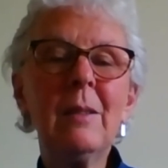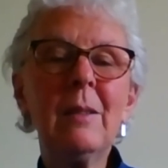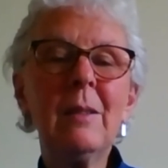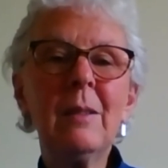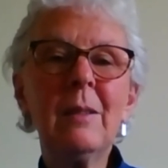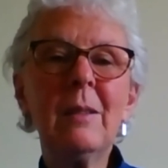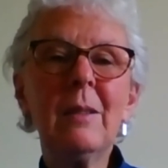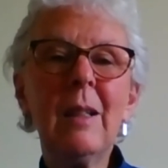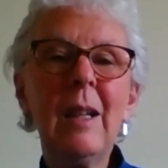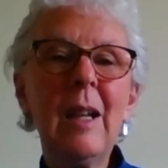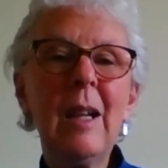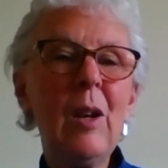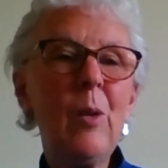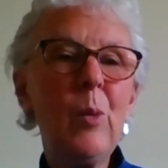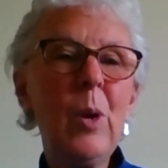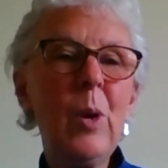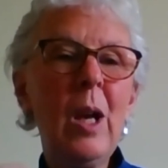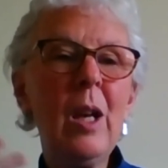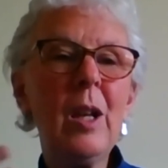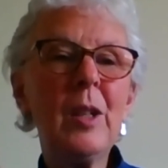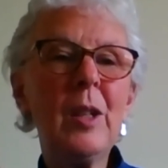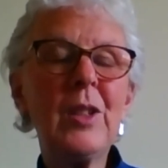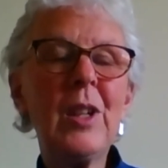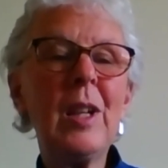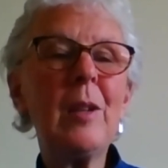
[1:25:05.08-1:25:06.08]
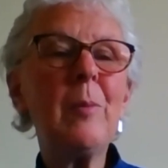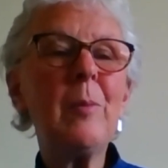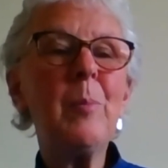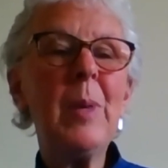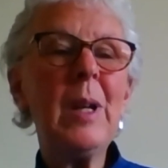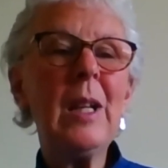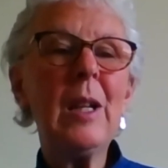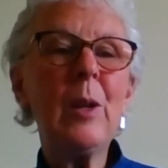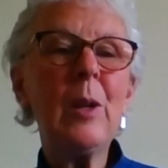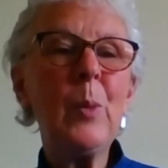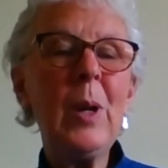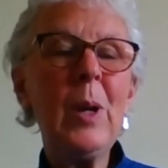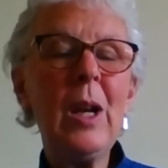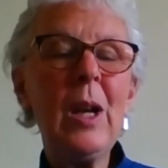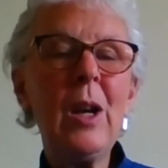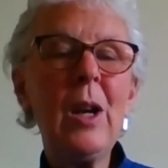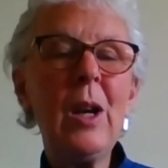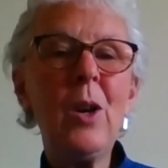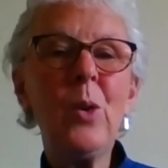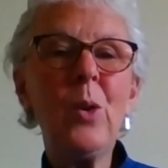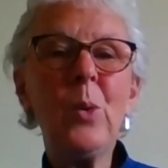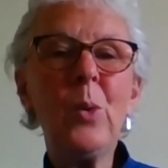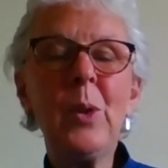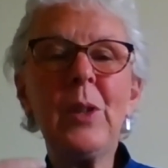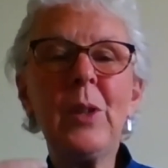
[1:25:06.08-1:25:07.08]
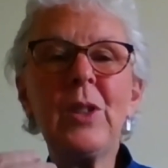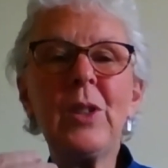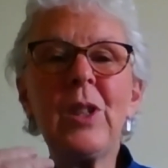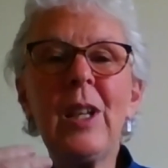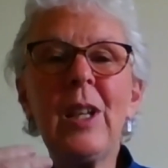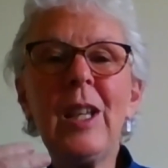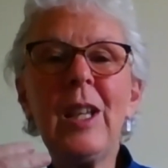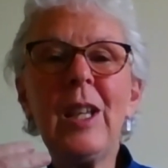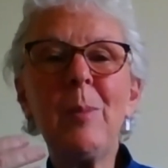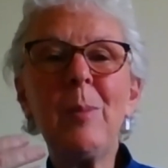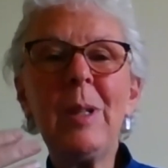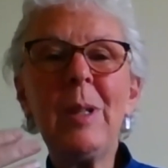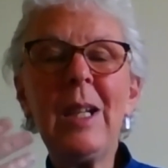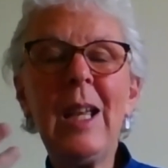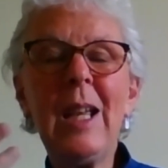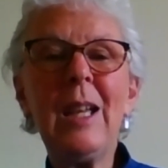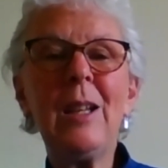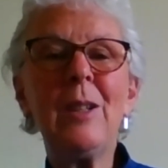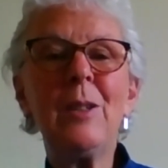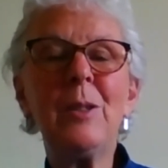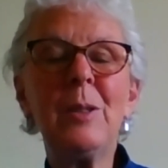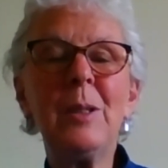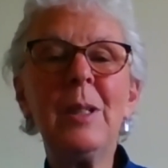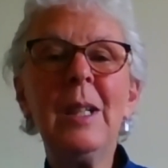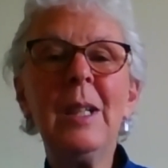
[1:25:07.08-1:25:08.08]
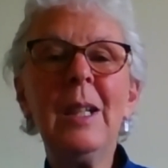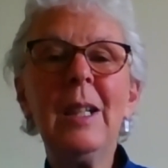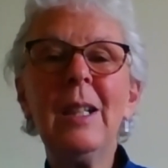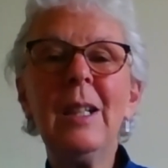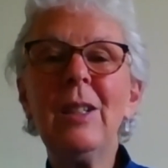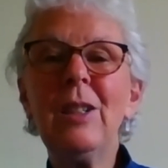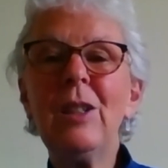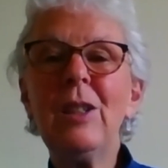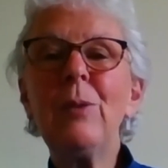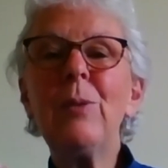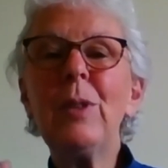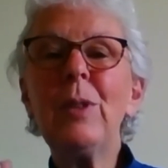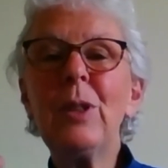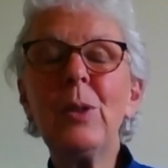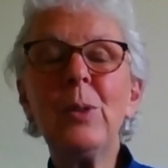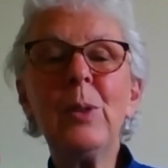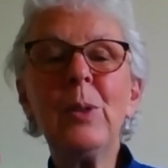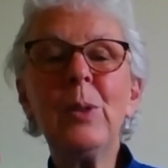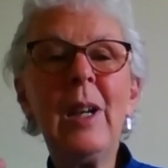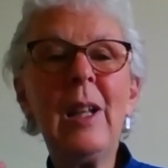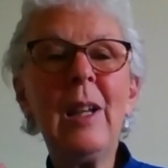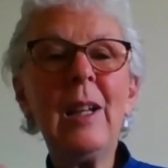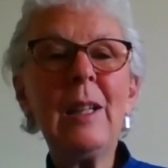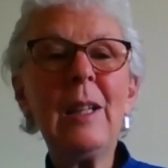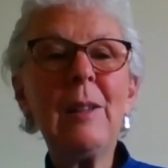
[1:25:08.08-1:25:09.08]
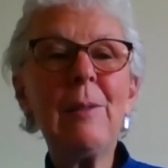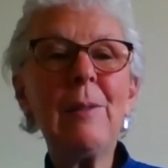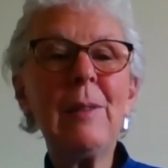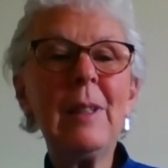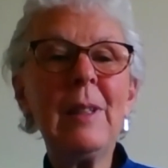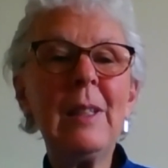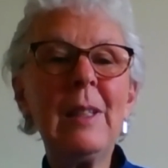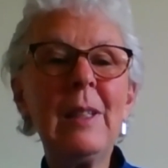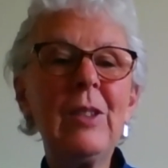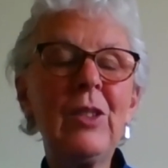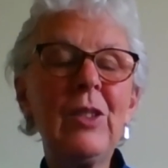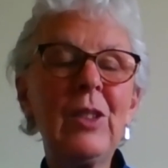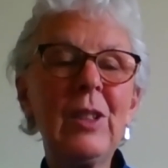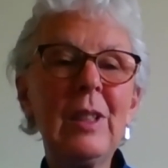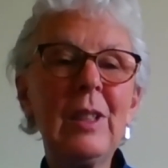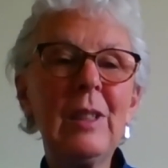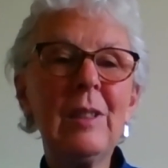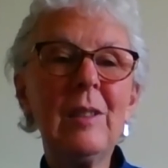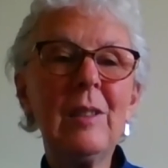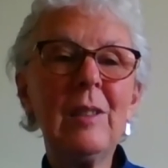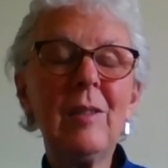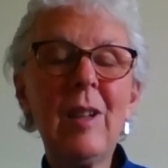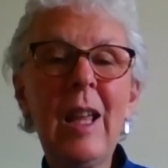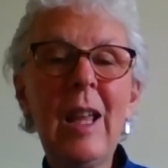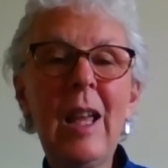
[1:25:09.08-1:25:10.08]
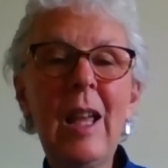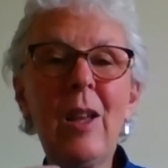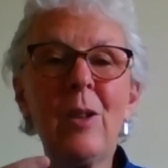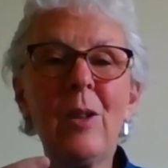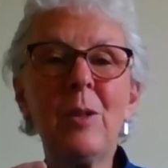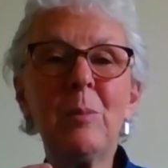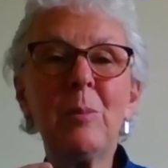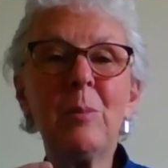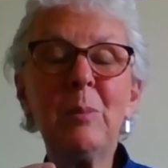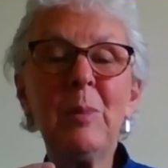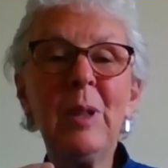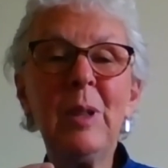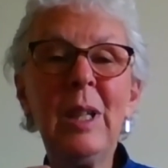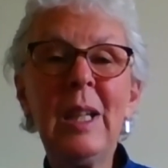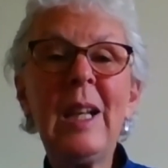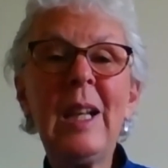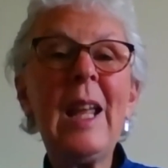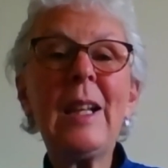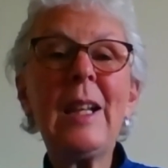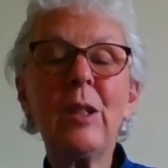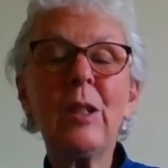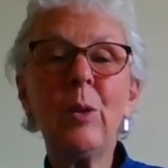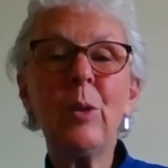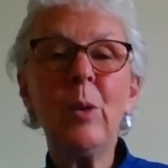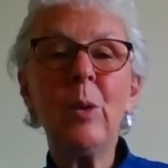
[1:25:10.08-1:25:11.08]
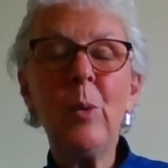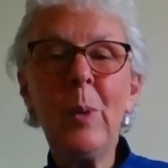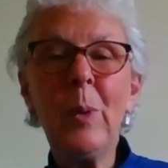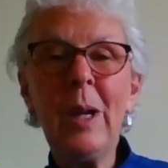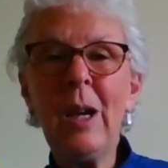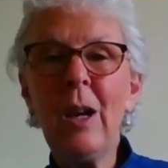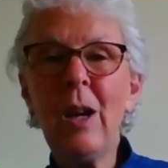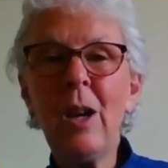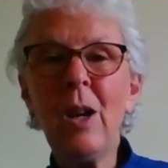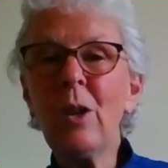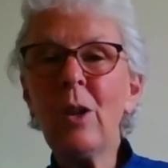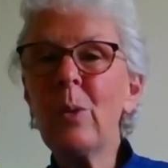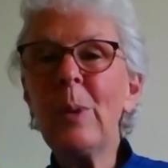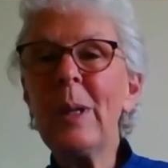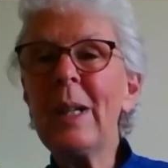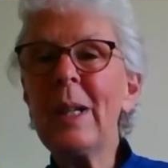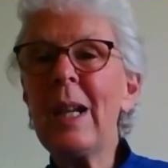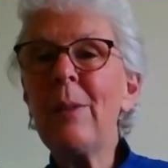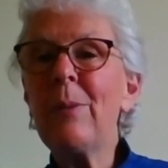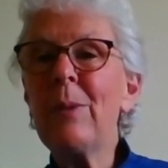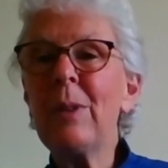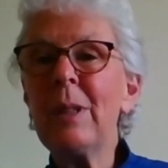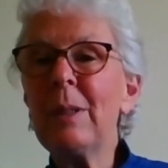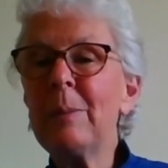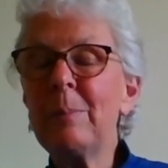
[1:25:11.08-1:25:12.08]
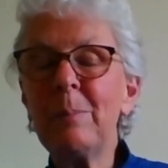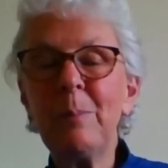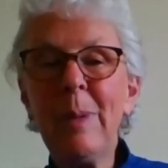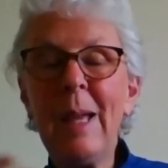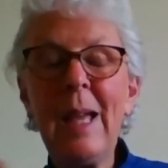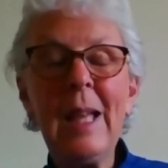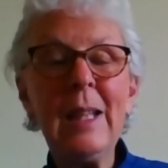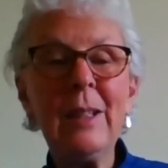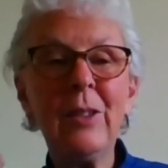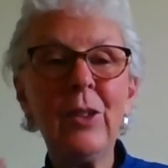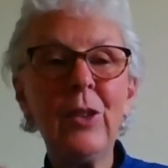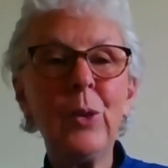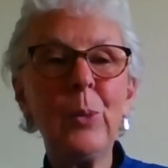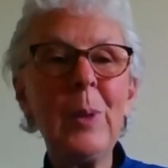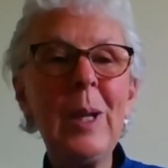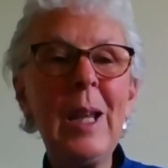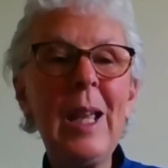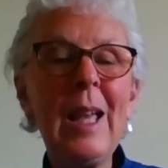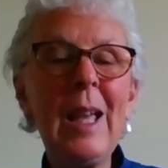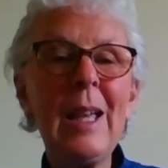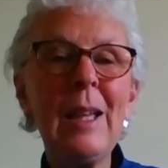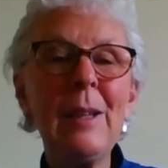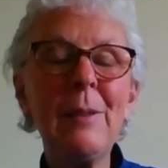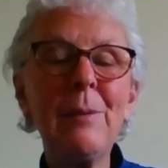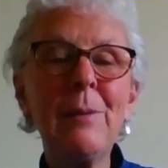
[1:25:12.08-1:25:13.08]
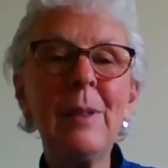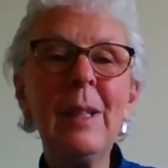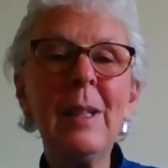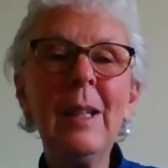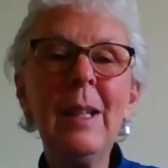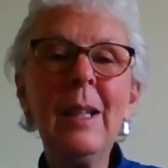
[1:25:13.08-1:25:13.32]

how hard done by we are all the time and how difficult life is and how inadequate we are or whatever patterns we have,